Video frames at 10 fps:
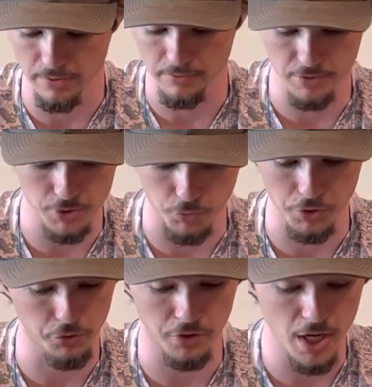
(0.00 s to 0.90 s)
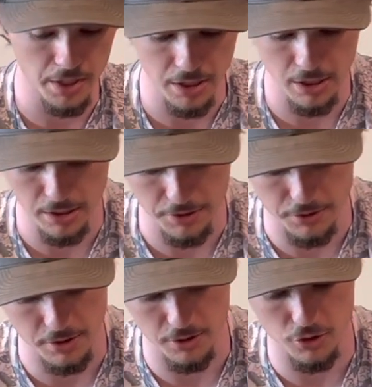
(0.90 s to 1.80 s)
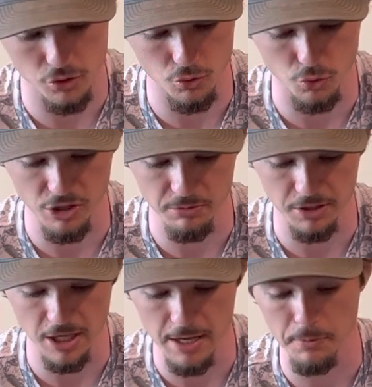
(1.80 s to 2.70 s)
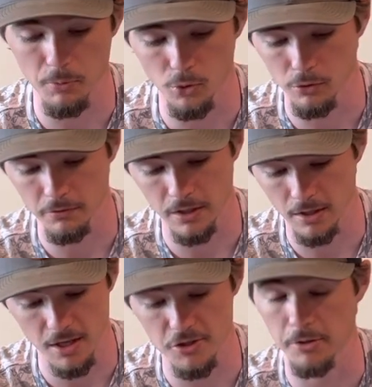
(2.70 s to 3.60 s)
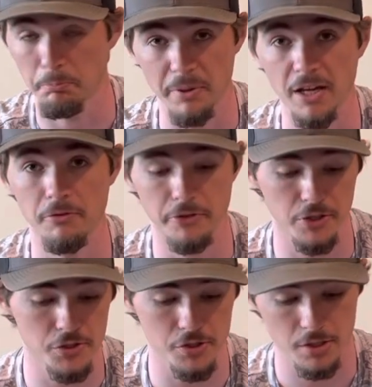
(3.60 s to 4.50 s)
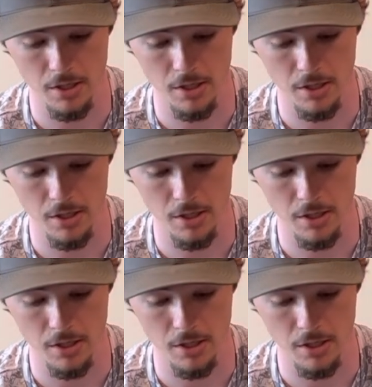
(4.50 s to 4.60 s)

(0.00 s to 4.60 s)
this reel's got in it. It's extremely capable of catching big fish,